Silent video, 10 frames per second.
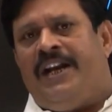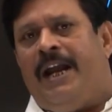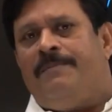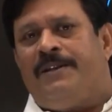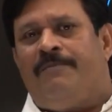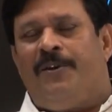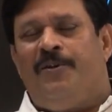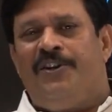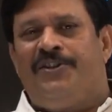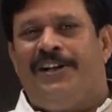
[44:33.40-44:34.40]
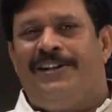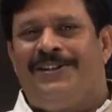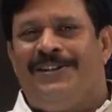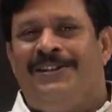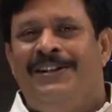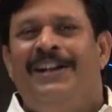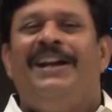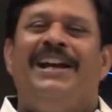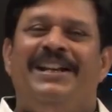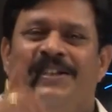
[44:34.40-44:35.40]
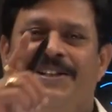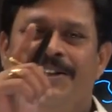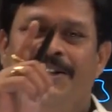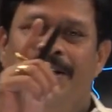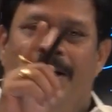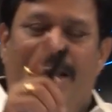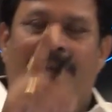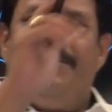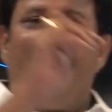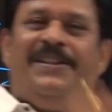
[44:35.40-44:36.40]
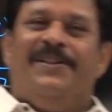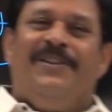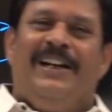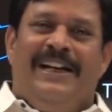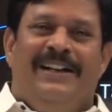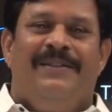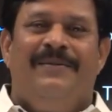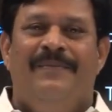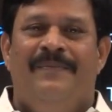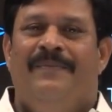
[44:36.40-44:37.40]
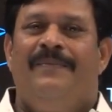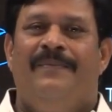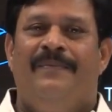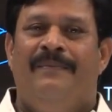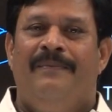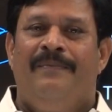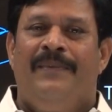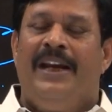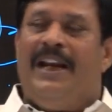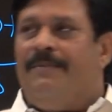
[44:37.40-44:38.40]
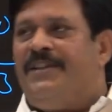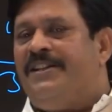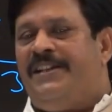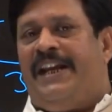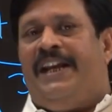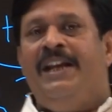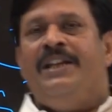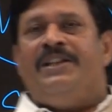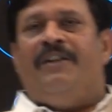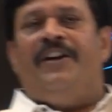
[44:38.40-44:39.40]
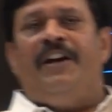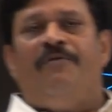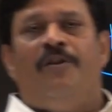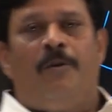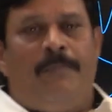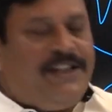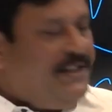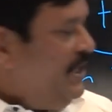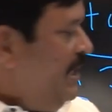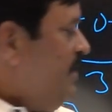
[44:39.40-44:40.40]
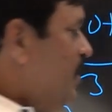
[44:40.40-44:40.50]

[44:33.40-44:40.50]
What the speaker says: types of unit cells is FCC only. In FCC, 74% is